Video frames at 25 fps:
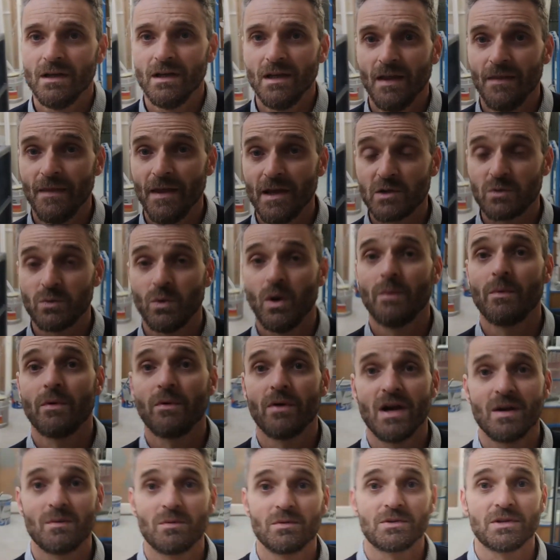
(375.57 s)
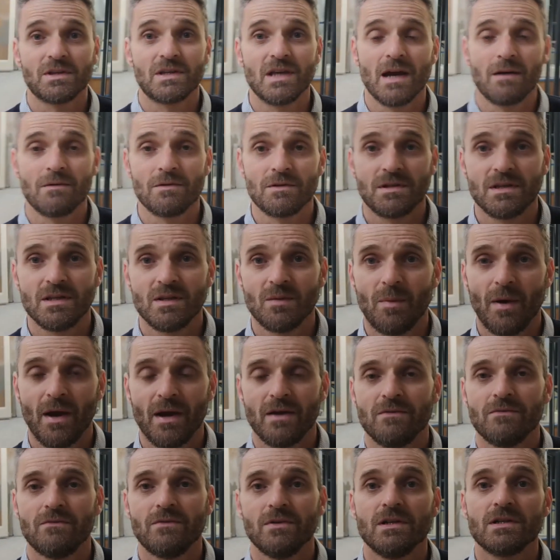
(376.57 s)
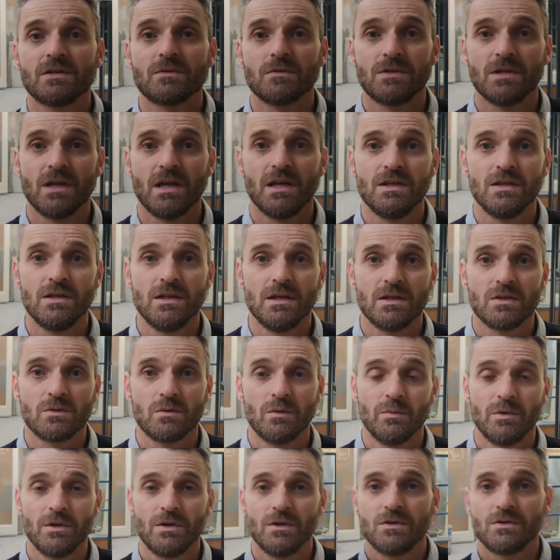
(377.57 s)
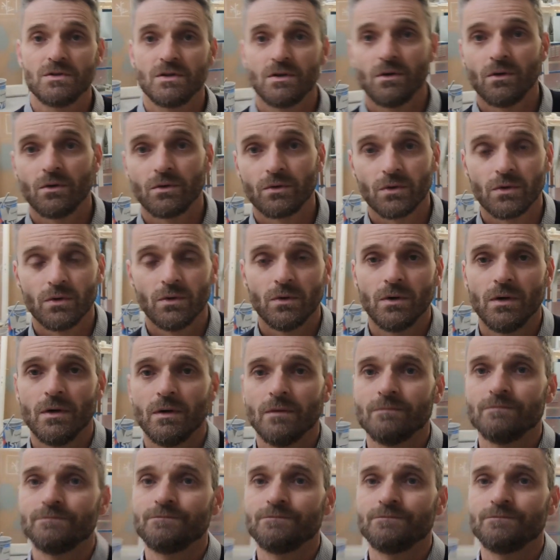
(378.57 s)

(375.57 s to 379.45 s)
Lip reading: And that's why we're able to guarantee the paint finish for 10 years when we're using it on Accoya.